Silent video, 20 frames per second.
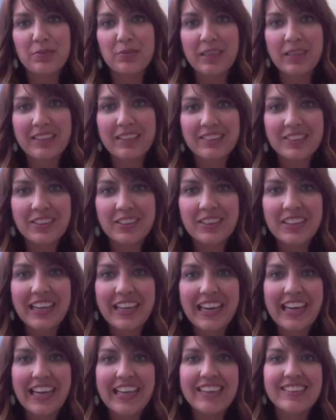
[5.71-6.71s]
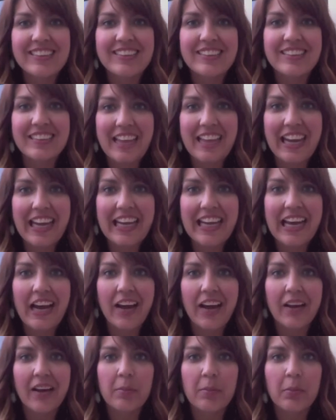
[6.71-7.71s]
Banter, and today
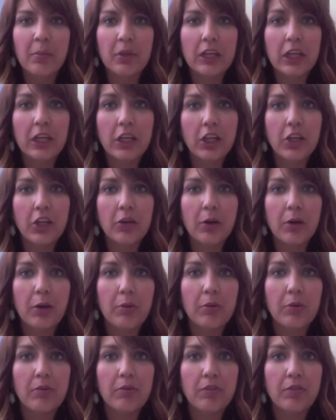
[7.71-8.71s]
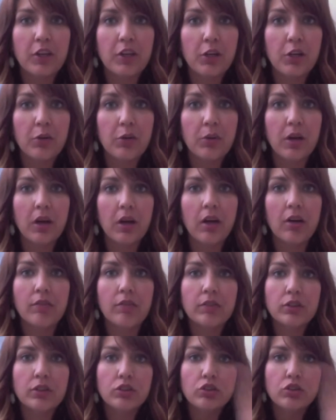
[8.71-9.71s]
I am bringing you a review of
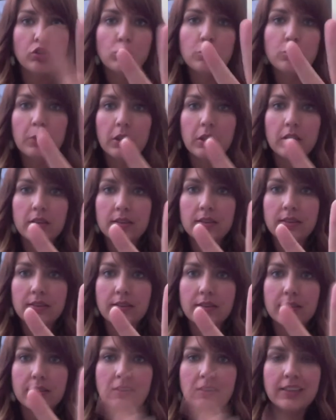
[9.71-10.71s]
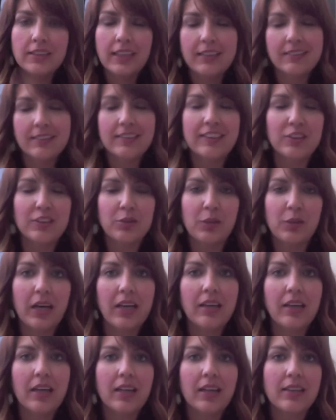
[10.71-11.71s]
two books. Yes, that's
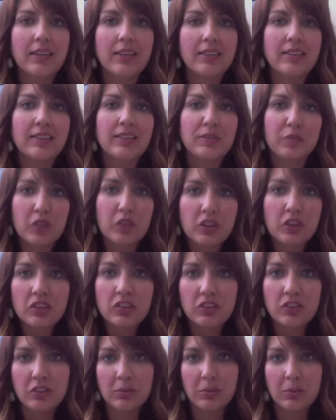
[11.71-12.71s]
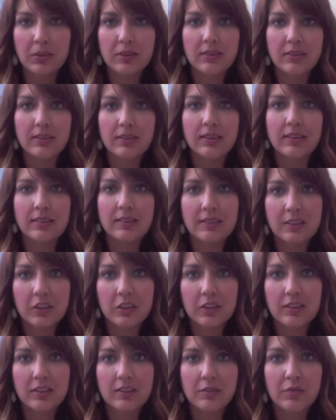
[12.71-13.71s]
right. It is the first two books in a
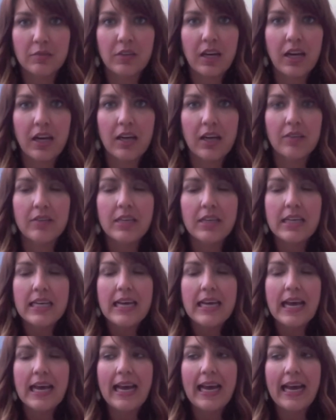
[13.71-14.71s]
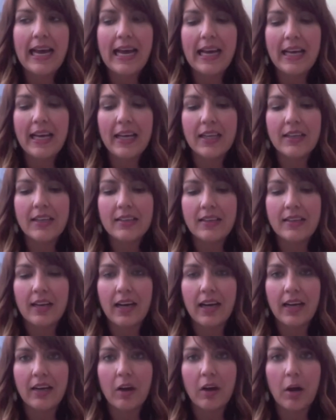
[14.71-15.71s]
series of five, and
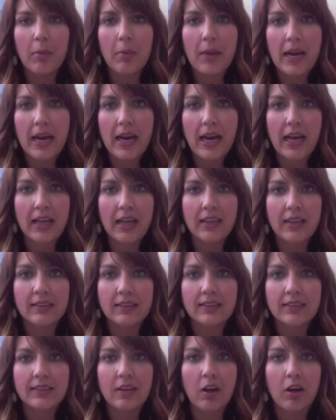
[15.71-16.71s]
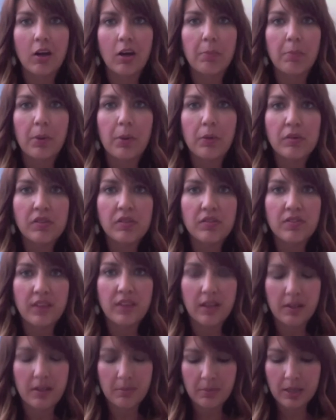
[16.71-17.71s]
I got my hands on both of
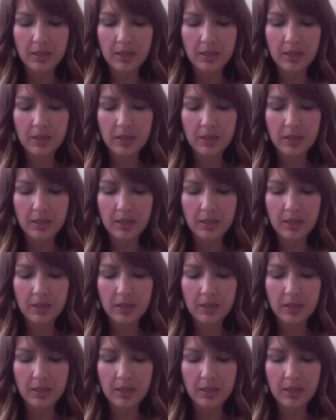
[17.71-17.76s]
them